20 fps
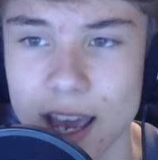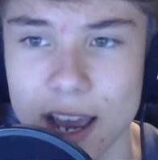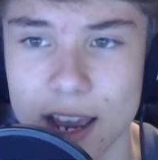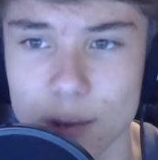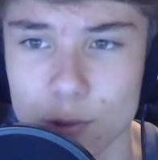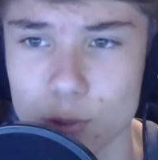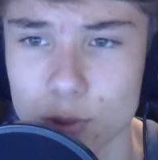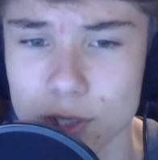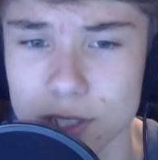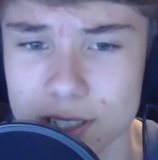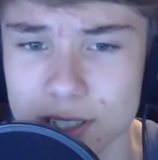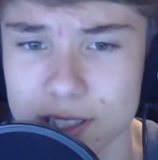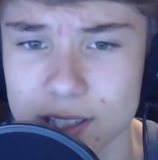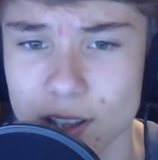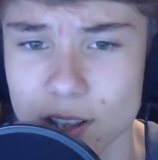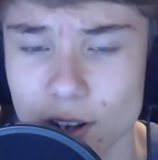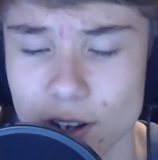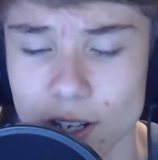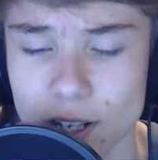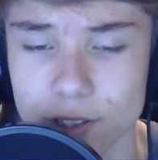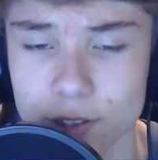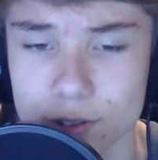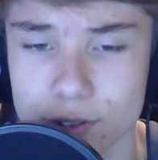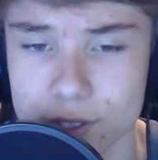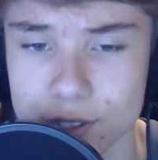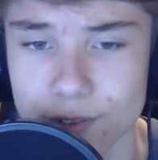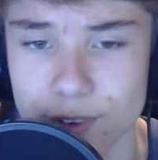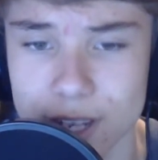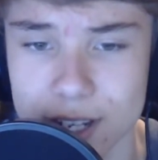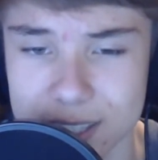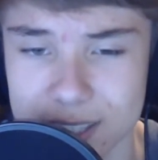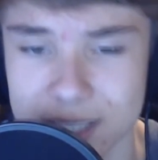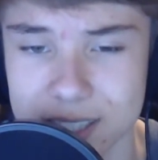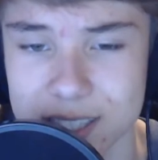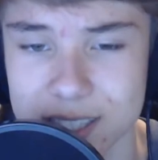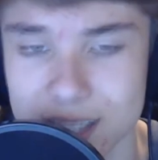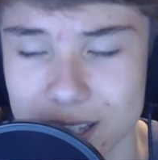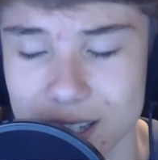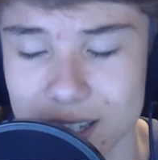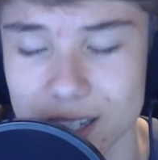I would install it on those
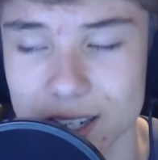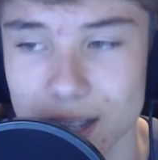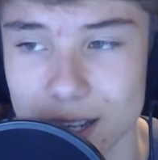devices.